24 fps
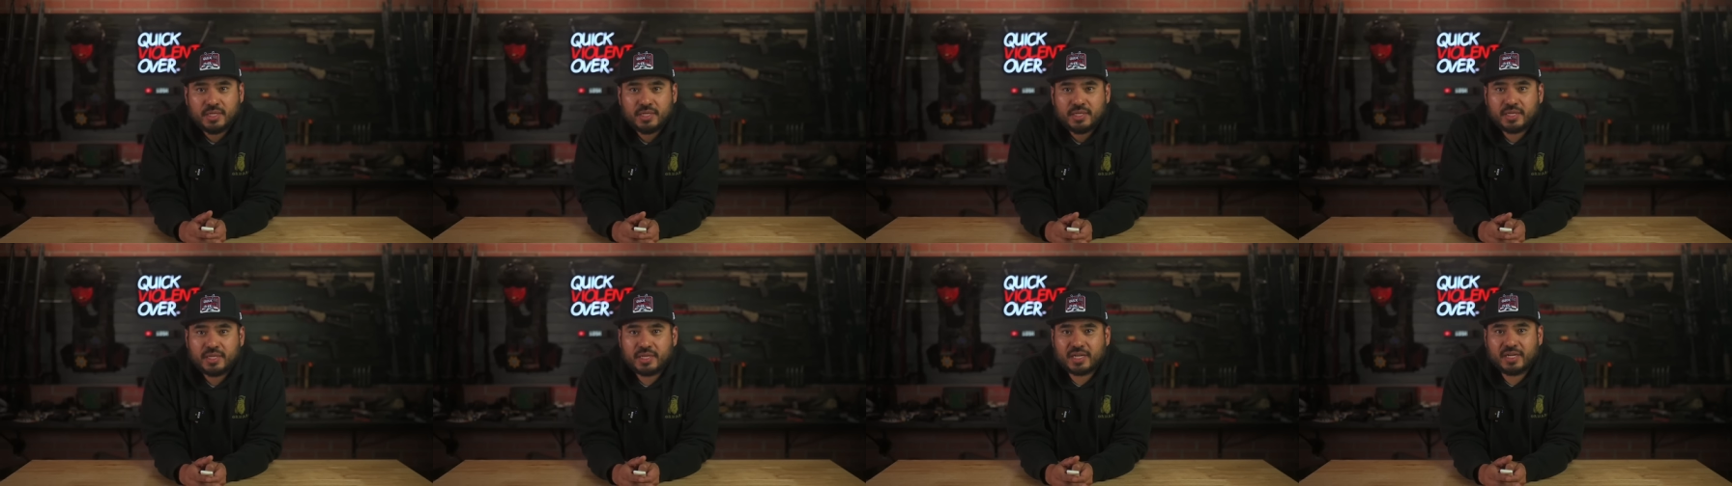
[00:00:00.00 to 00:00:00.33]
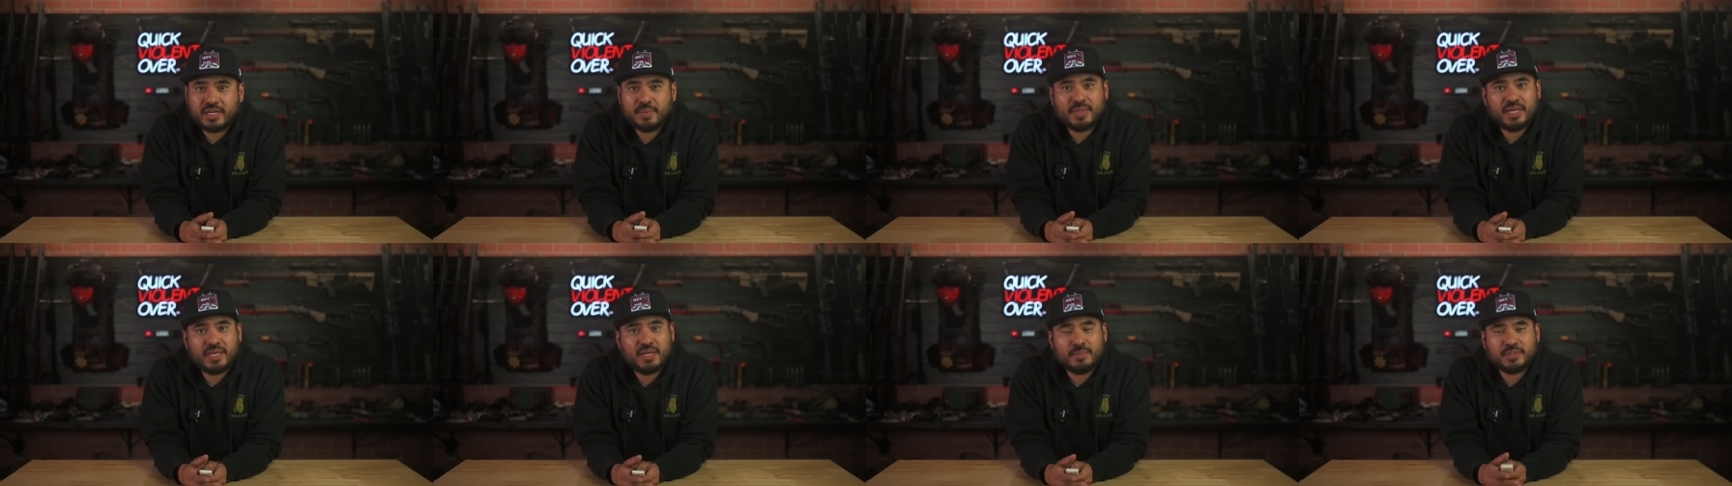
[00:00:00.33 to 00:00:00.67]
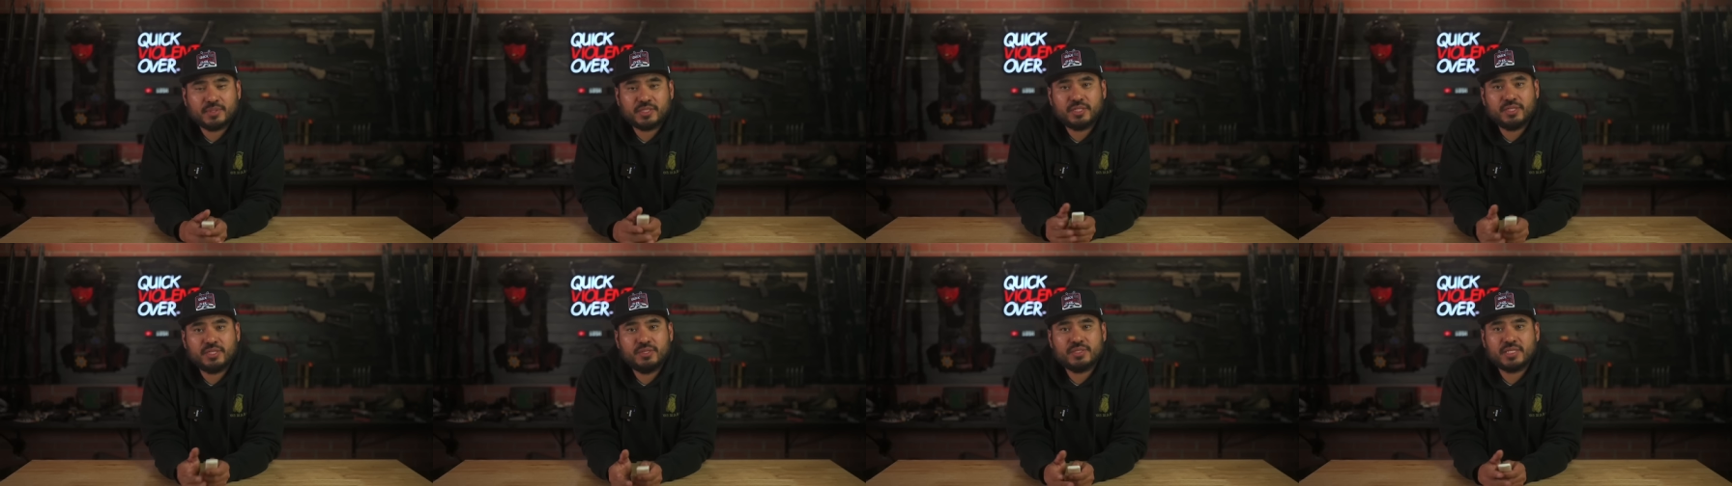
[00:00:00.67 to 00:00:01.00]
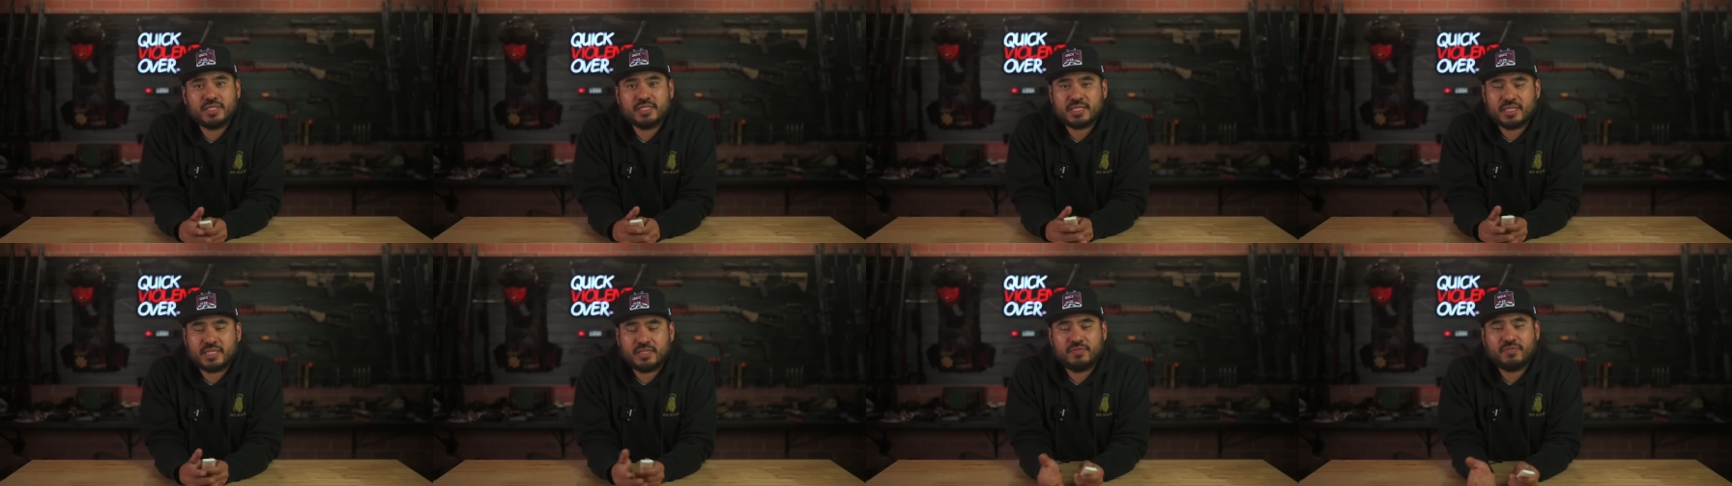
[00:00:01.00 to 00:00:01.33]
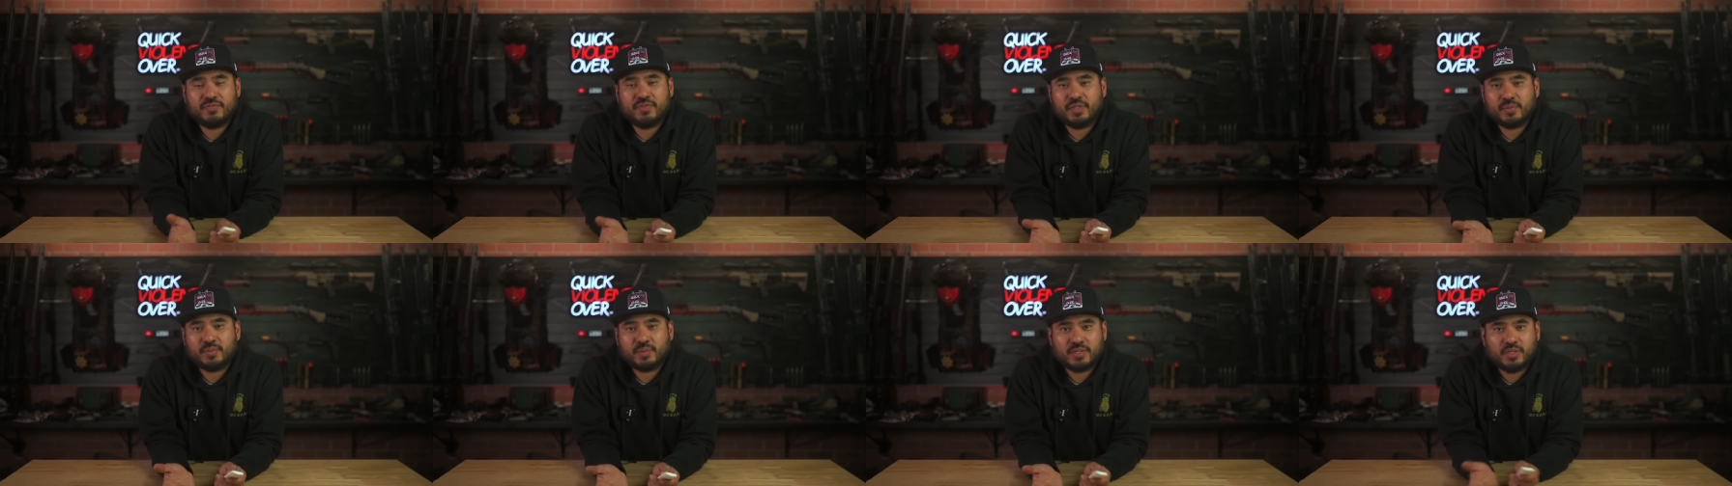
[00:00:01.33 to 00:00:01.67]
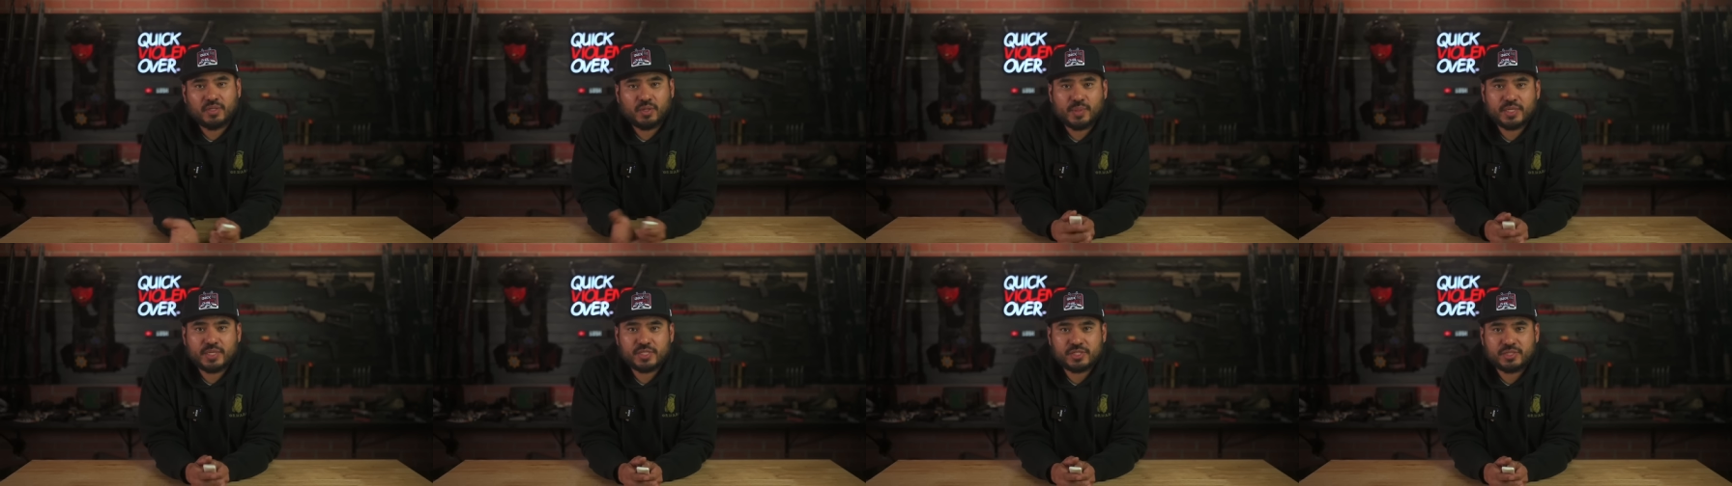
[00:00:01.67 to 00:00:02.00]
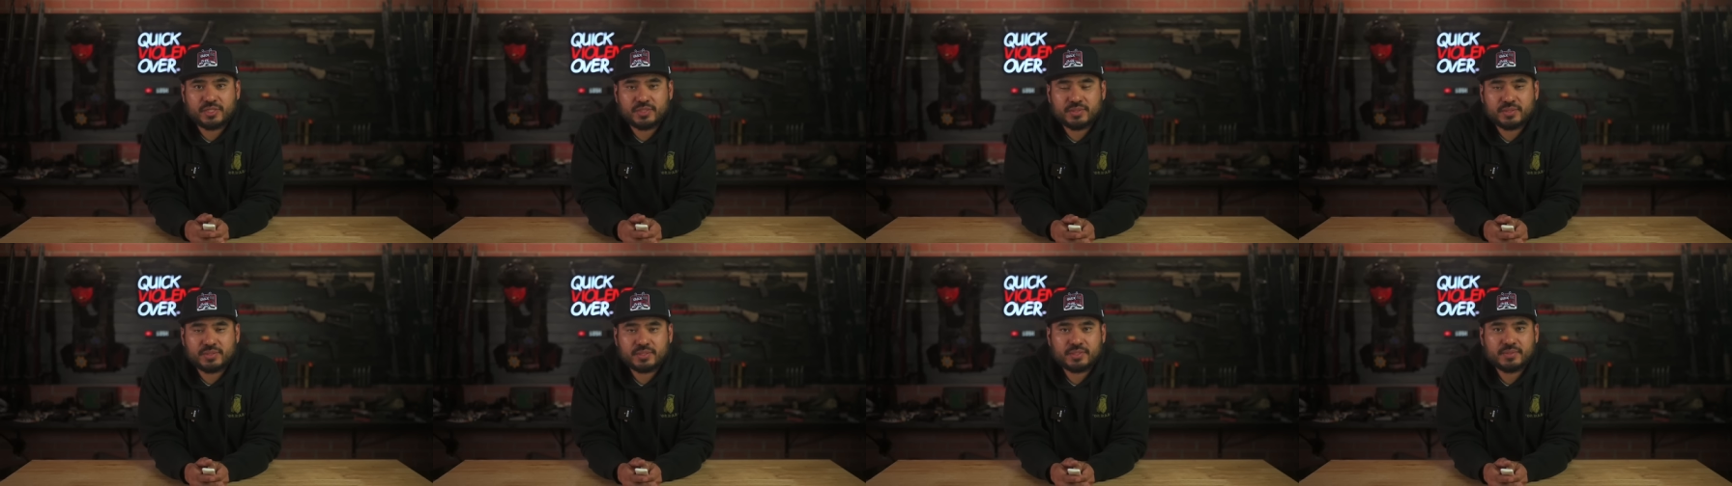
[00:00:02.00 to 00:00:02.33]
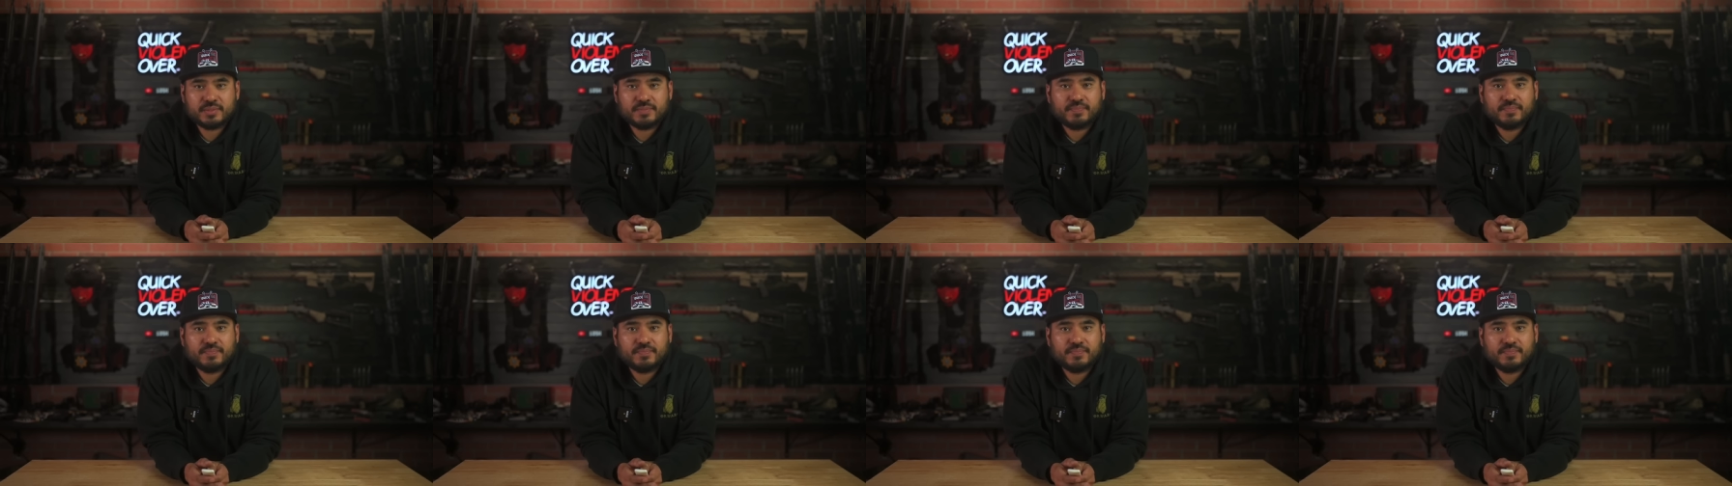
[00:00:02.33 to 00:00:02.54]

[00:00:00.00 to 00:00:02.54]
you're going to be able to use this in the field with no issues.